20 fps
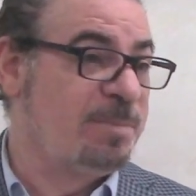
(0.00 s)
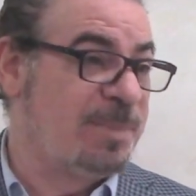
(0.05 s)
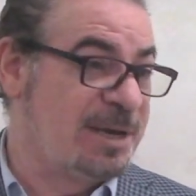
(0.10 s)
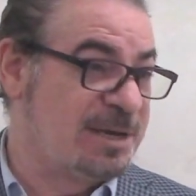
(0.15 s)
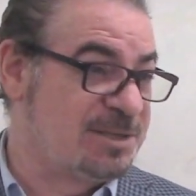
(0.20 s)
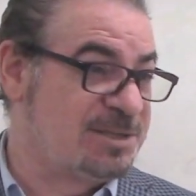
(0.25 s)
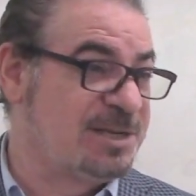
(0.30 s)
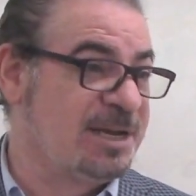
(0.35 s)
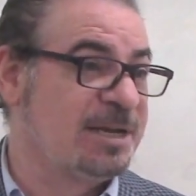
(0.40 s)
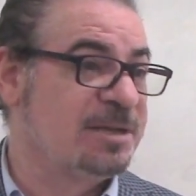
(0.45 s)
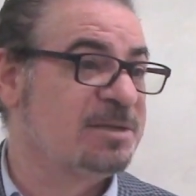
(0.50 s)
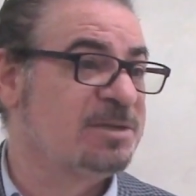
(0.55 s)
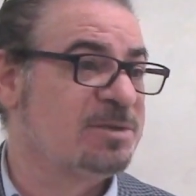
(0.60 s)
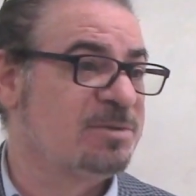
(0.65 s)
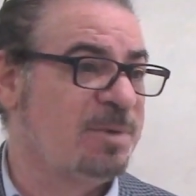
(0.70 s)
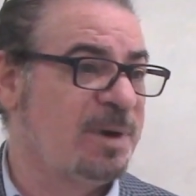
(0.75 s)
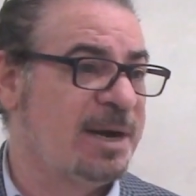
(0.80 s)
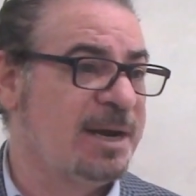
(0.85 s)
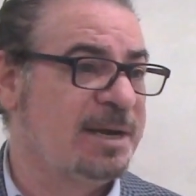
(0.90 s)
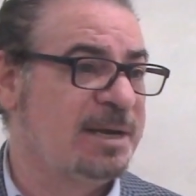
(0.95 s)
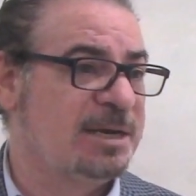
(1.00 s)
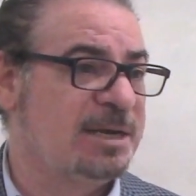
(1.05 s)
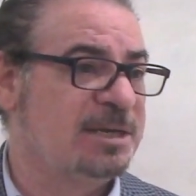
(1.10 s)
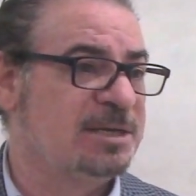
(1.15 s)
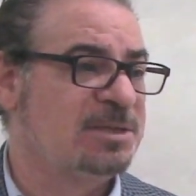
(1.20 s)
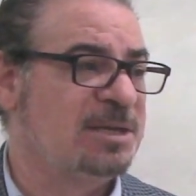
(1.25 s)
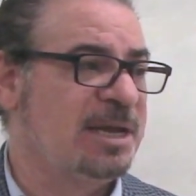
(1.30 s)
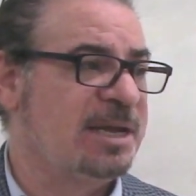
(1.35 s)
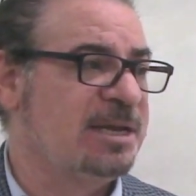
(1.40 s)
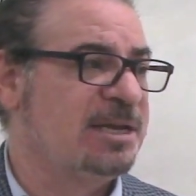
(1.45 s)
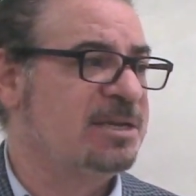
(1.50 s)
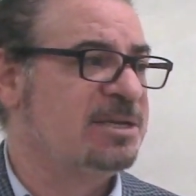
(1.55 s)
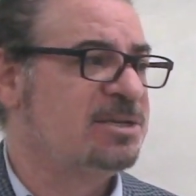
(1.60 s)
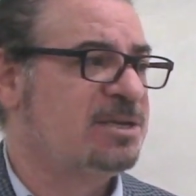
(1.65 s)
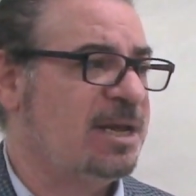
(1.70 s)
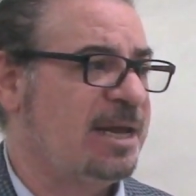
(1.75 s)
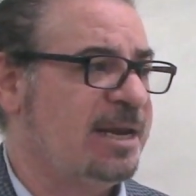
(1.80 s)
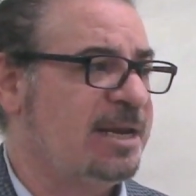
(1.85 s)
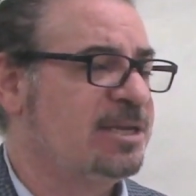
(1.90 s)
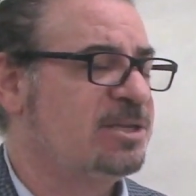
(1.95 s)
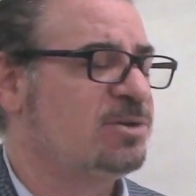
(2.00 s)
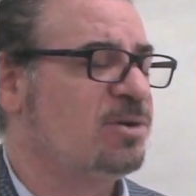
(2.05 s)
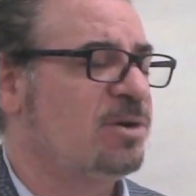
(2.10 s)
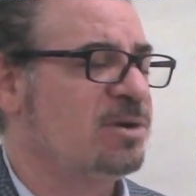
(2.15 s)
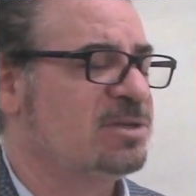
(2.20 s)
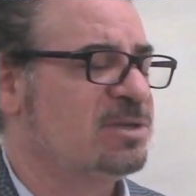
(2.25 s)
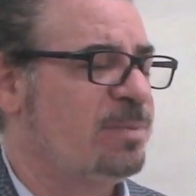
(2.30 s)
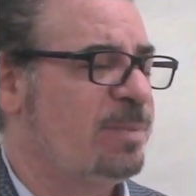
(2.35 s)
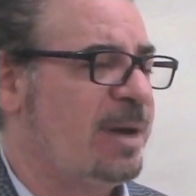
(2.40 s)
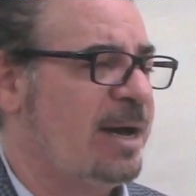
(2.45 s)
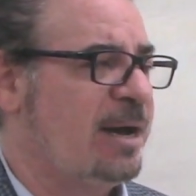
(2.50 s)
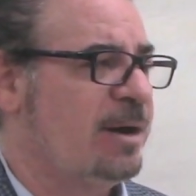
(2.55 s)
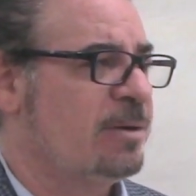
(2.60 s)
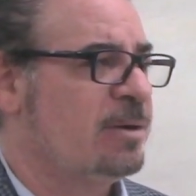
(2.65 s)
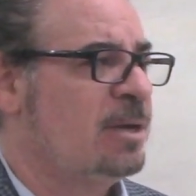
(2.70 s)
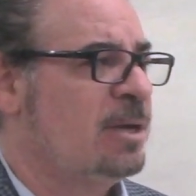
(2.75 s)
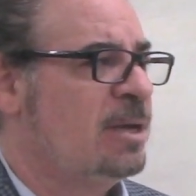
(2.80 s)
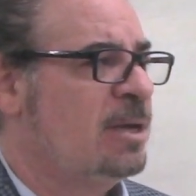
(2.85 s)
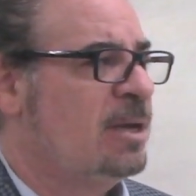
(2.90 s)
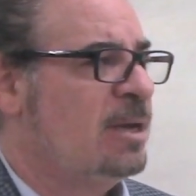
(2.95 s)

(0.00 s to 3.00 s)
Makes sense, right? And he talks about,